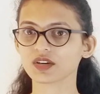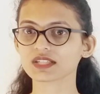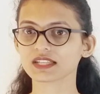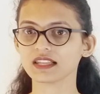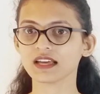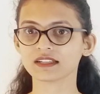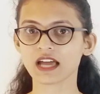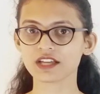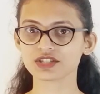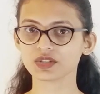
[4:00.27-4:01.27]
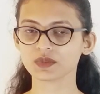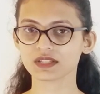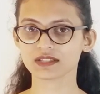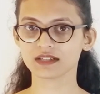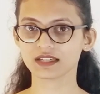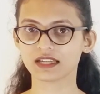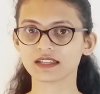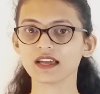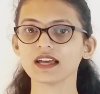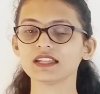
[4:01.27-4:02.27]
or cell attached to the circuit,
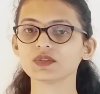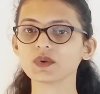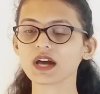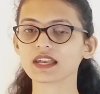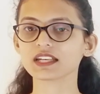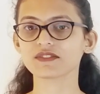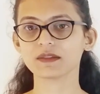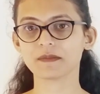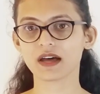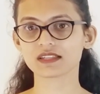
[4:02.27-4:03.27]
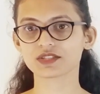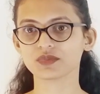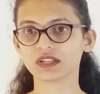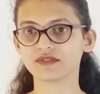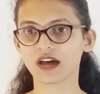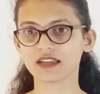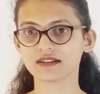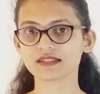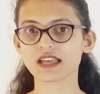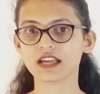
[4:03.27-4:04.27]
no current will pass through the
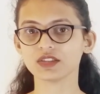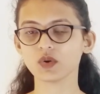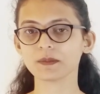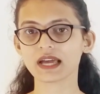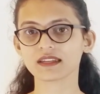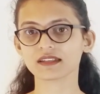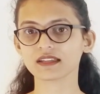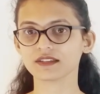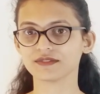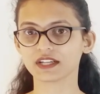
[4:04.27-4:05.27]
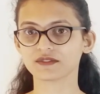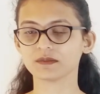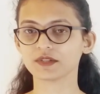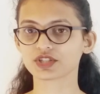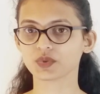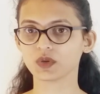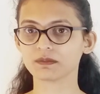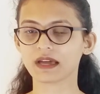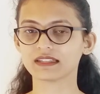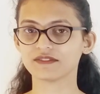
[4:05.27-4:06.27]
wires and no magnetic effect will be shown
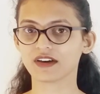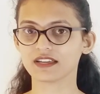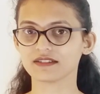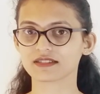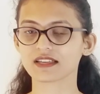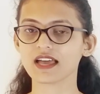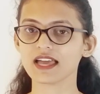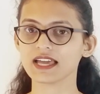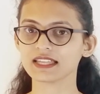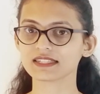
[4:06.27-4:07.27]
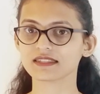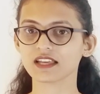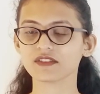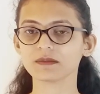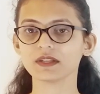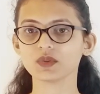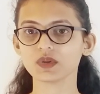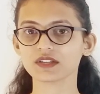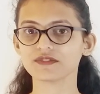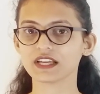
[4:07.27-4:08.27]
by the wires. Hence, there will be no
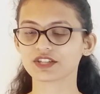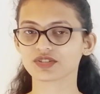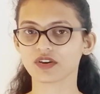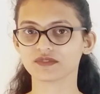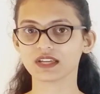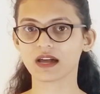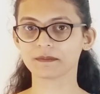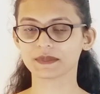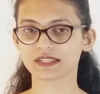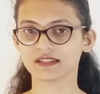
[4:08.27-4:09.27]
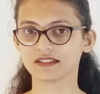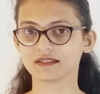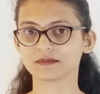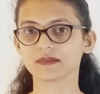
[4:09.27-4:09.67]
deflection of the compass needle.